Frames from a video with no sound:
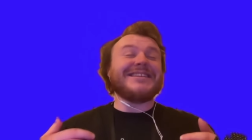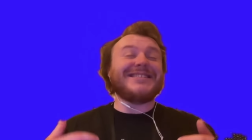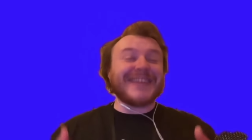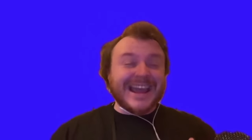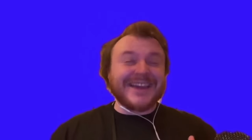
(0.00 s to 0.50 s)

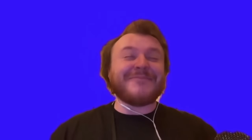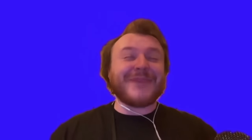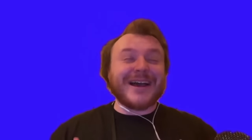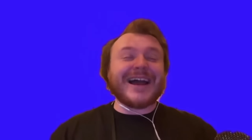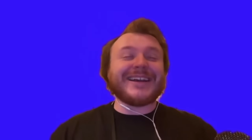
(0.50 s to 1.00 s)
damn,
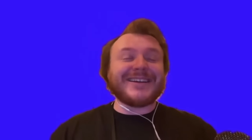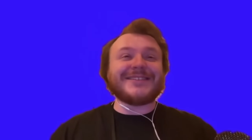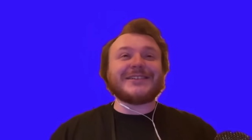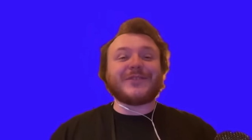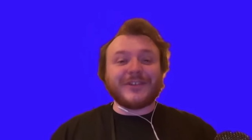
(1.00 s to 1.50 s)
I got
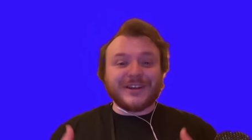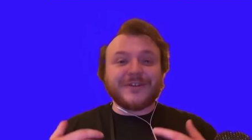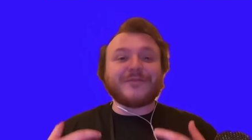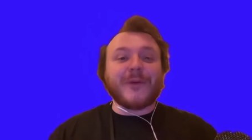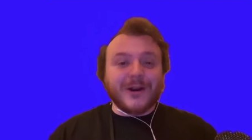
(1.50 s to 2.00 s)
this feeling
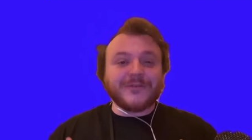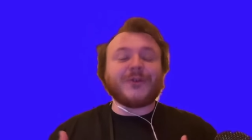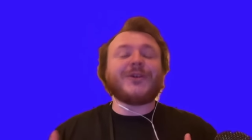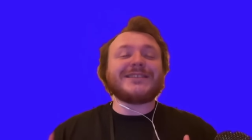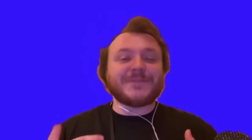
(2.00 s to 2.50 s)
of
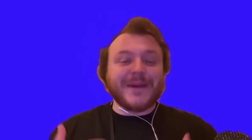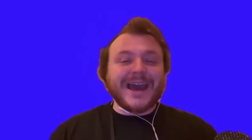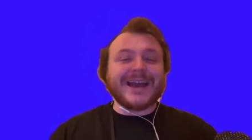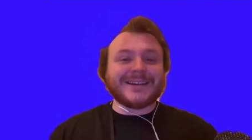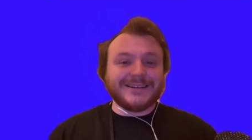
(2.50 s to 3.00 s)
Marvel is back.